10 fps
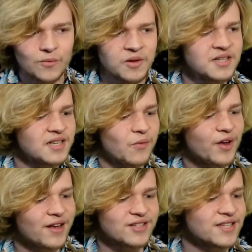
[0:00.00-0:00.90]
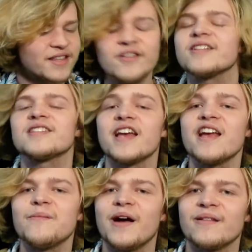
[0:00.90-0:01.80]
What is it? What else is there to
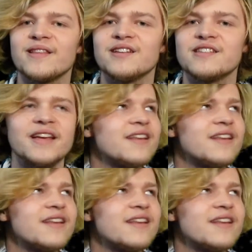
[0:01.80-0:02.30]
say about this?